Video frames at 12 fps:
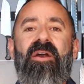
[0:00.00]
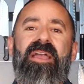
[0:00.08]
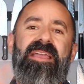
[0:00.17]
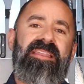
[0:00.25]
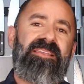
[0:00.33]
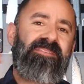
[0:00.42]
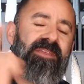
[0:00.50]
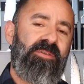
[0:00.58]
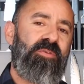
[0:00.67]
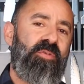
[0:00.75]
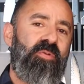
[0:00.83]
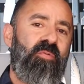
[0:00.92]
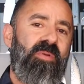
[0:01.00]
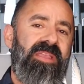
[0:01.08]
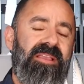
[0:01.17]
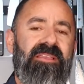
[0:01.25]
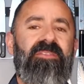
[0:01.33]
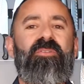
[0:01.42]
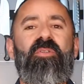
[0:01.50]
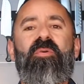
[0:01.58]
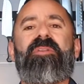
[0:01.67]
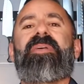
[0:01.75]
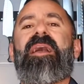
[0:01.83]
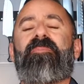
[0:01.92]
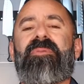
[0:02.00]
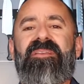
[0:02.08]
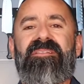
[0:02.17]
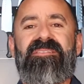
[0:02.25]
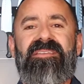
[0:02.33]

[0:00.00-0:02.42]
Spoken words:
It is a new week, and you know what that means.